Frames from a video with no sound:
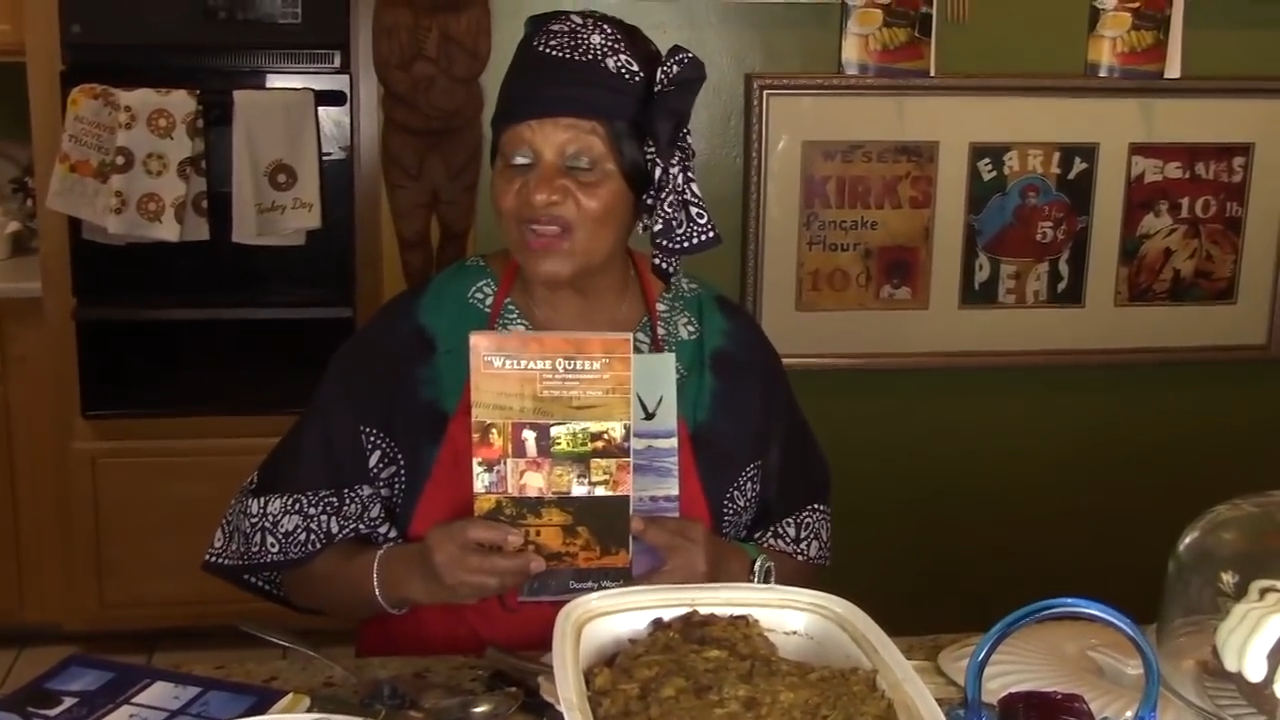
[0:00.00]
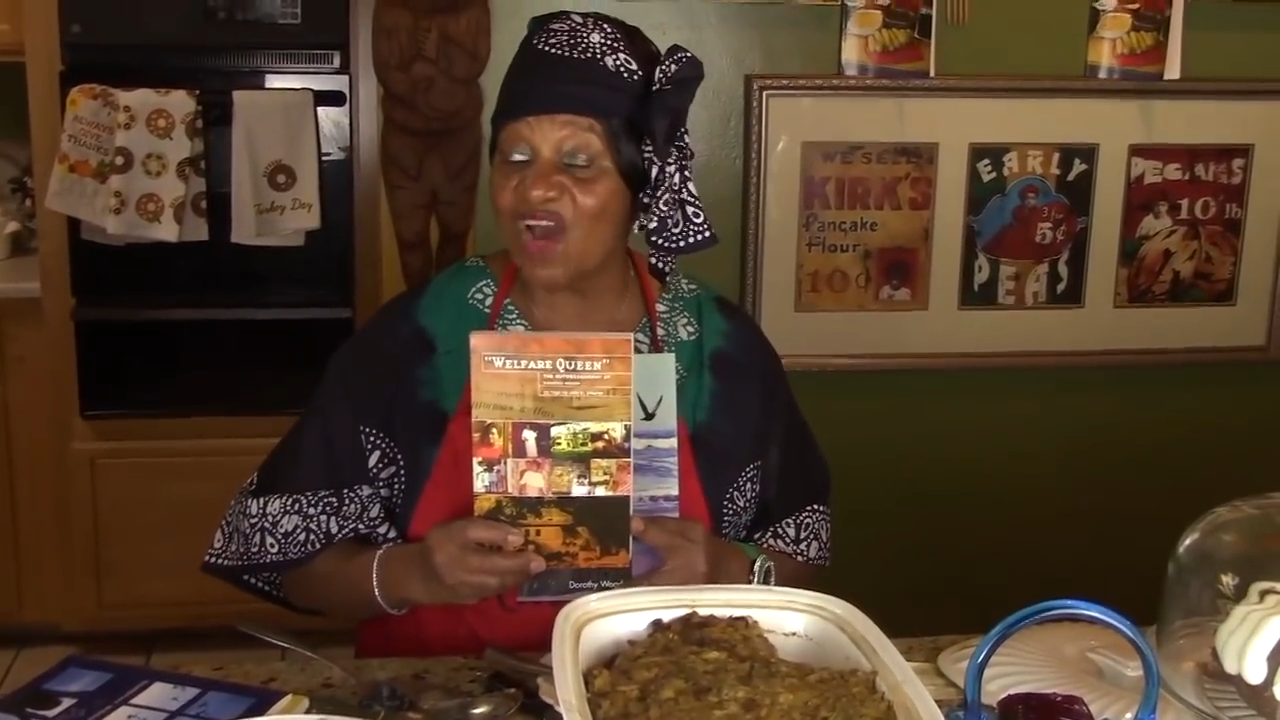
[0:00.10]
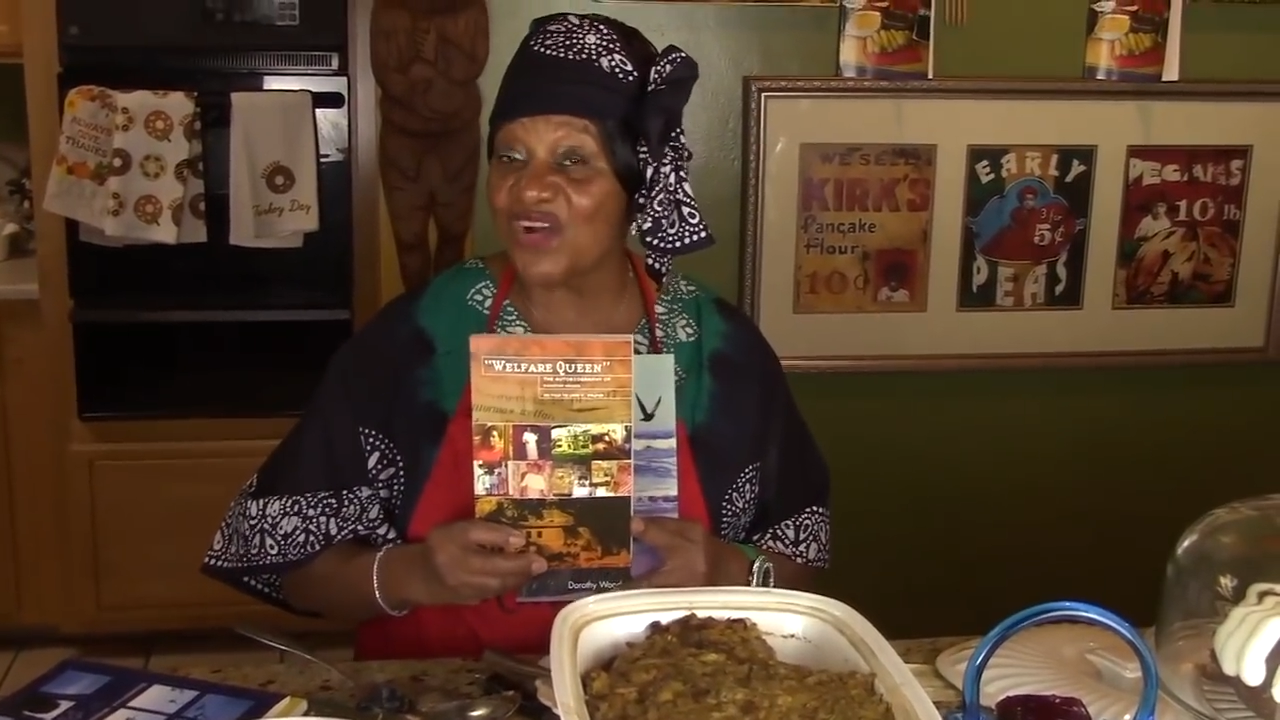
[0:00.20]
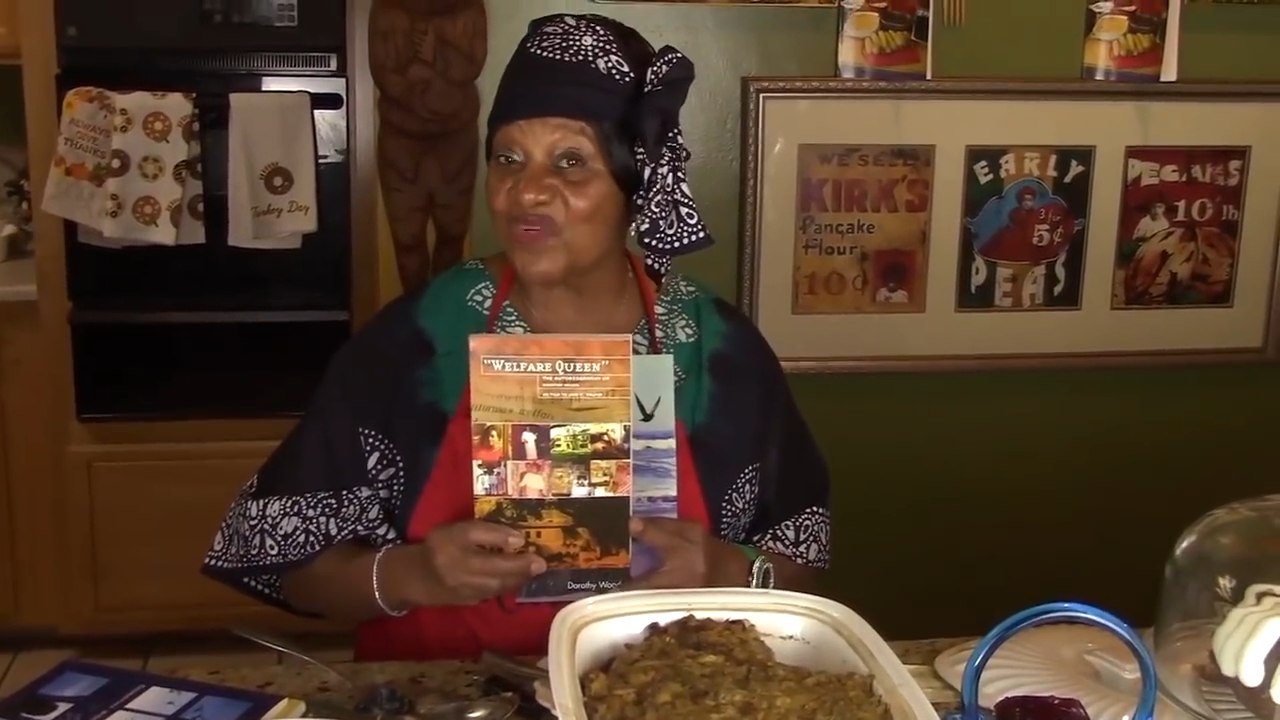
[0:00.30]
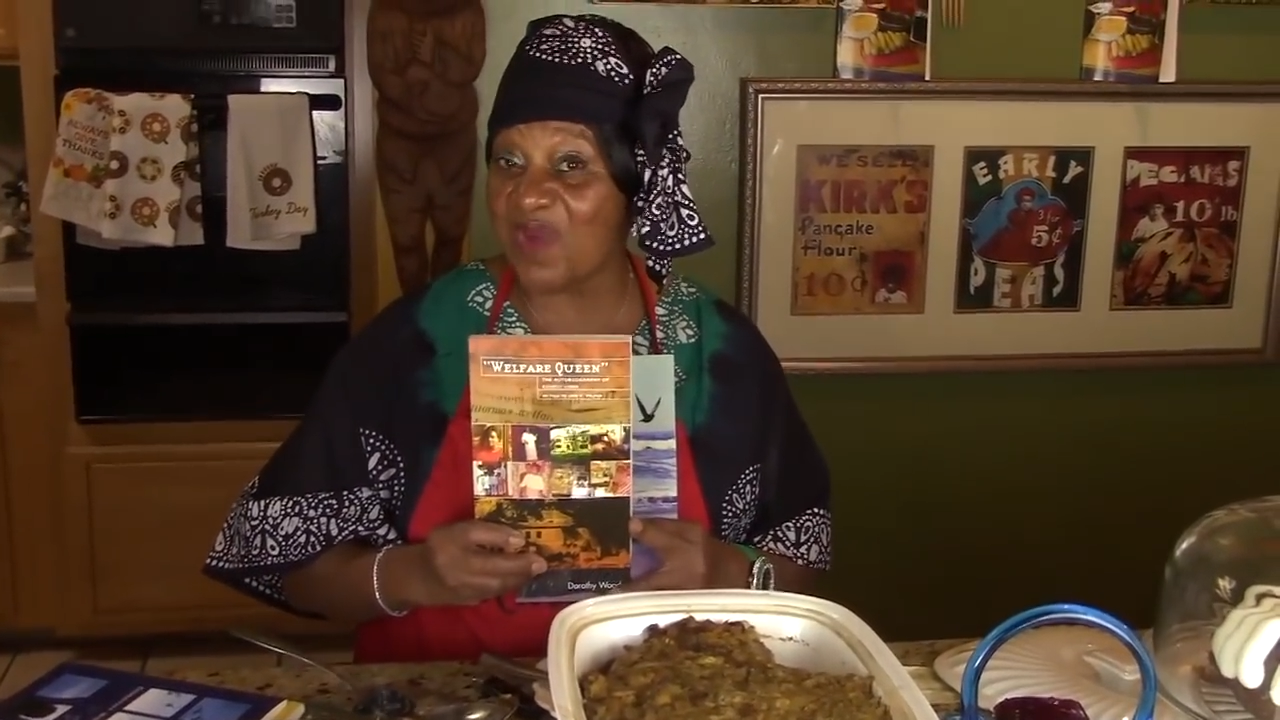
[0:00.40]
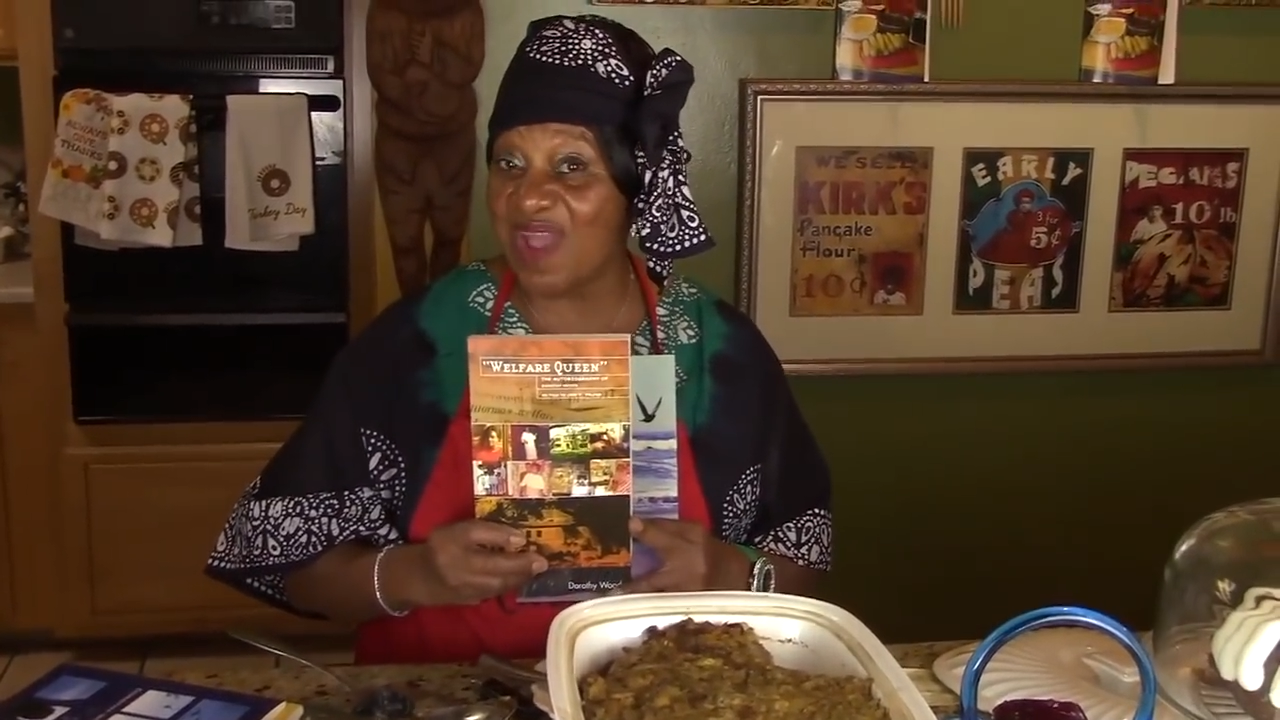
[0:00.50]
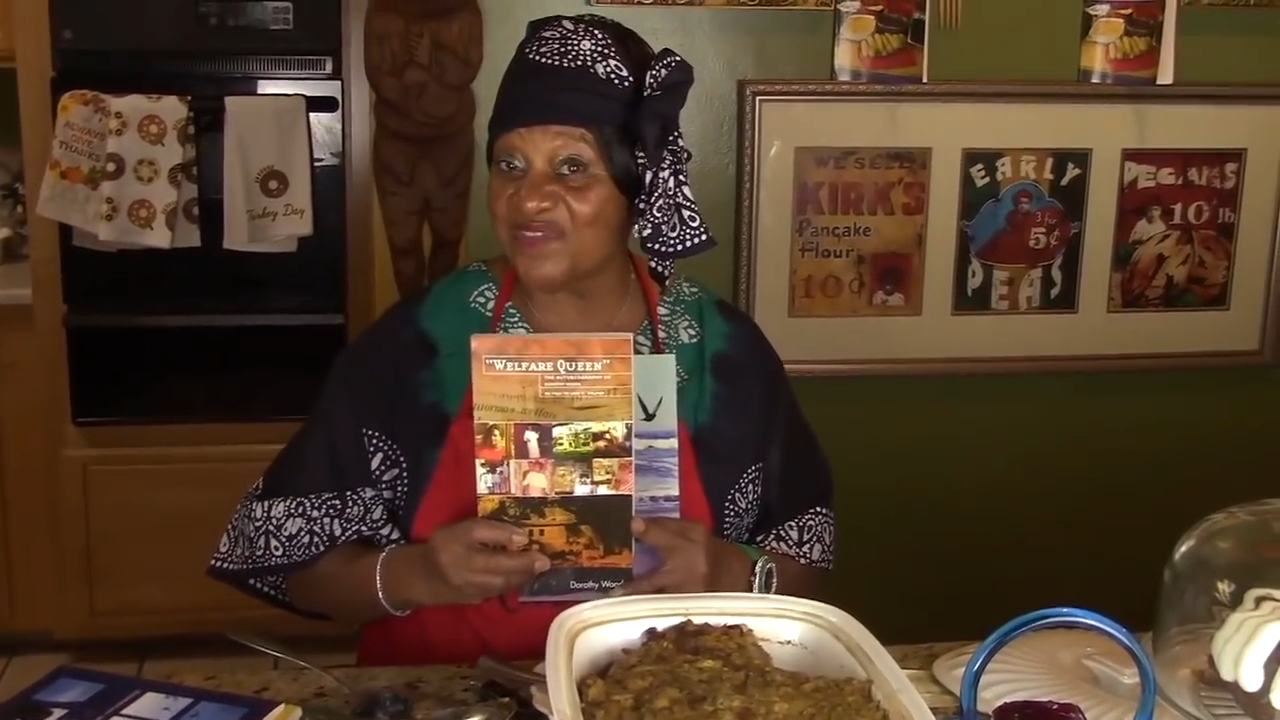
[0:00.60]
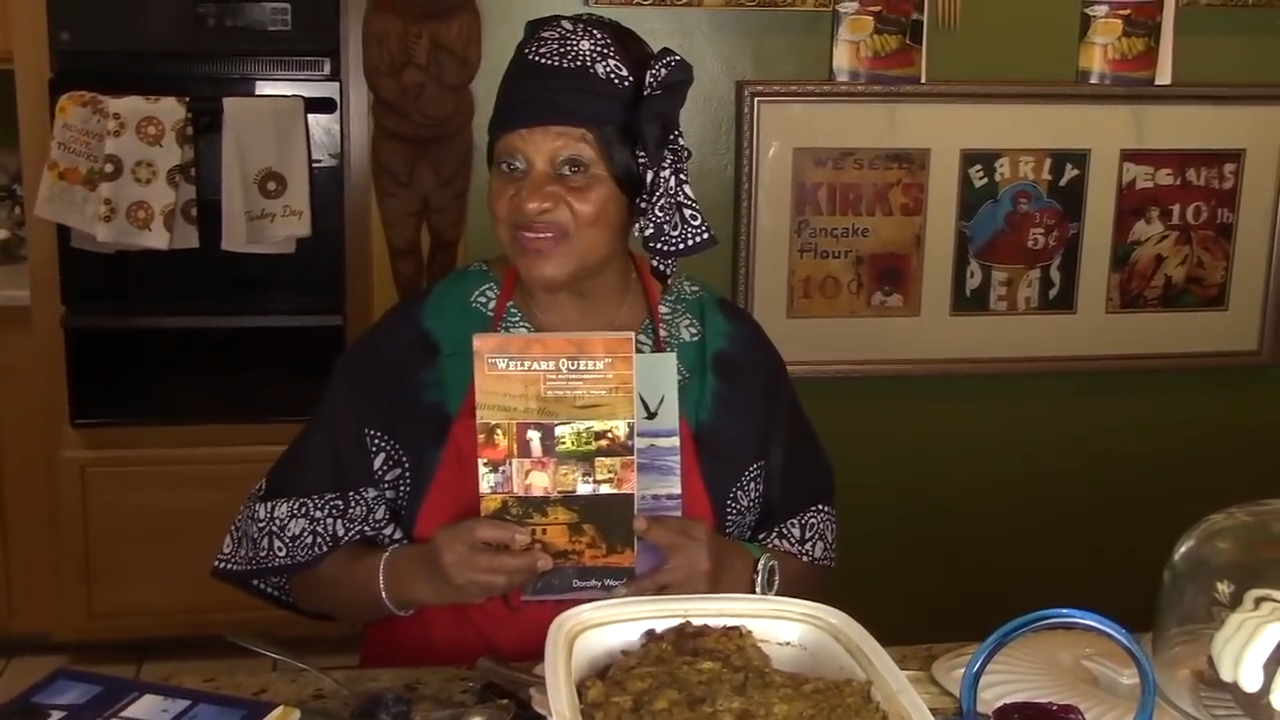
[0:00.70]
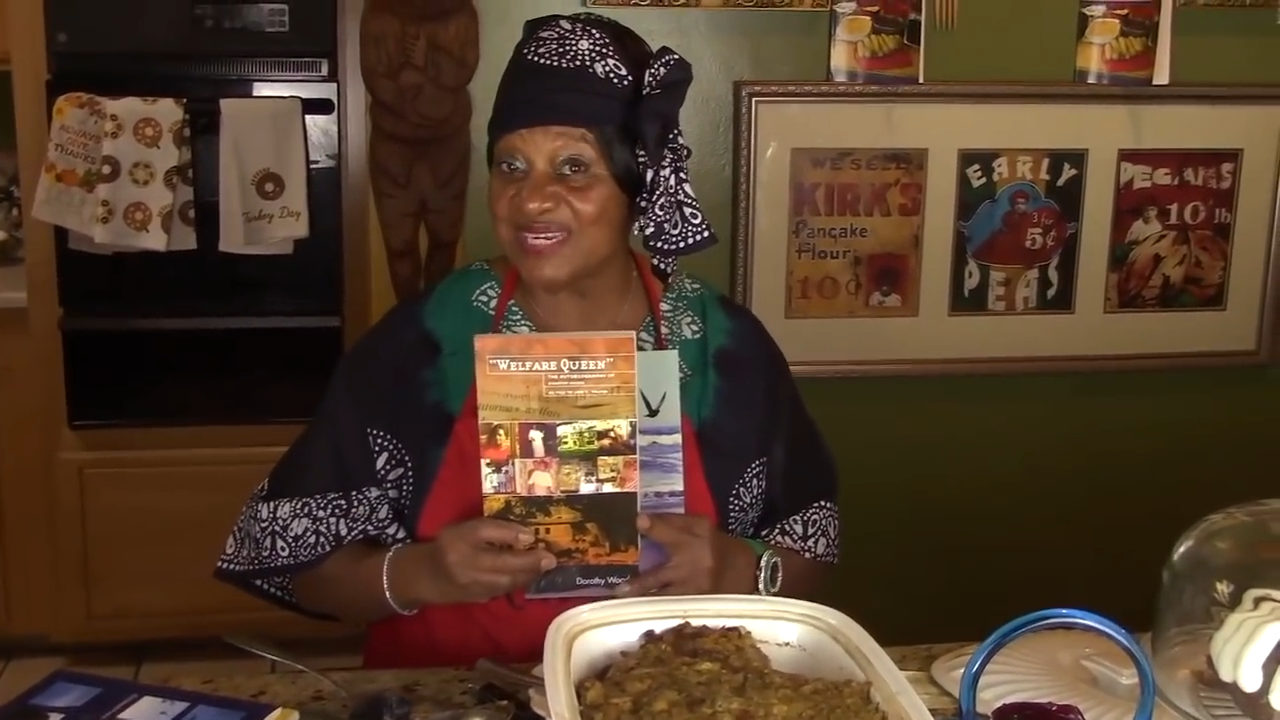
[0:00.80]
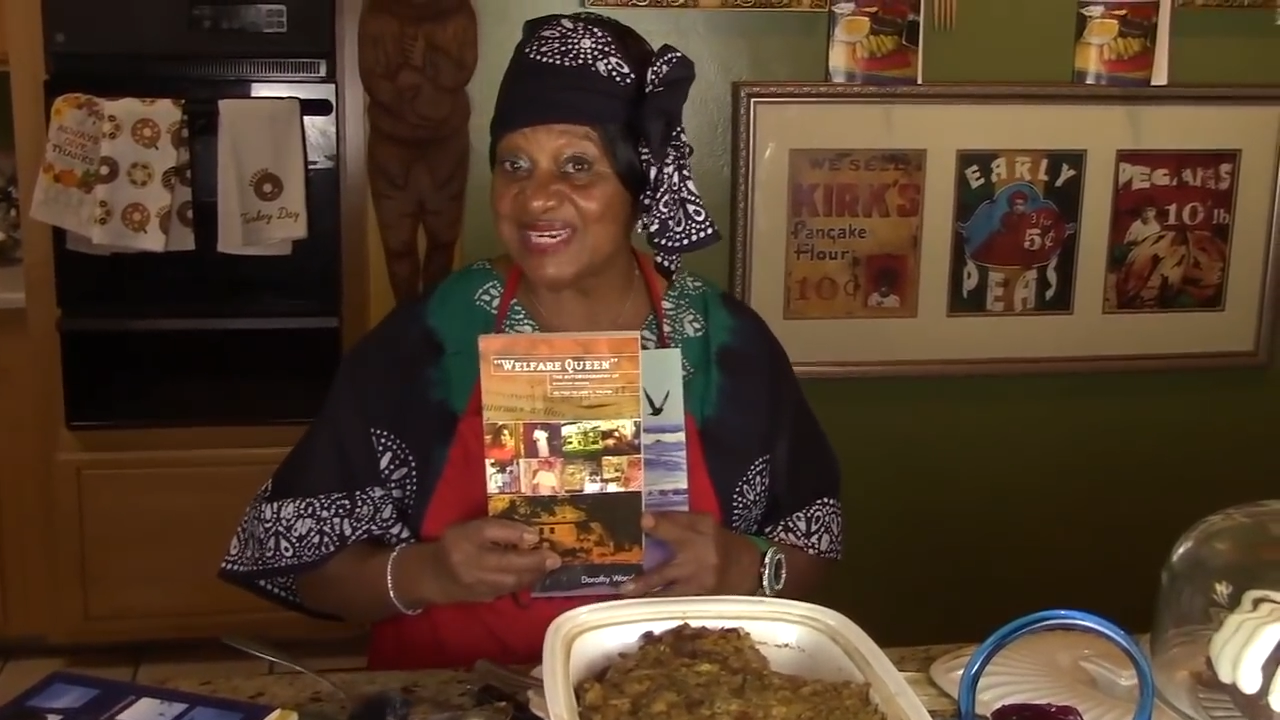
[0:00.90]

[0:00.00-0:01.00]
autograph it,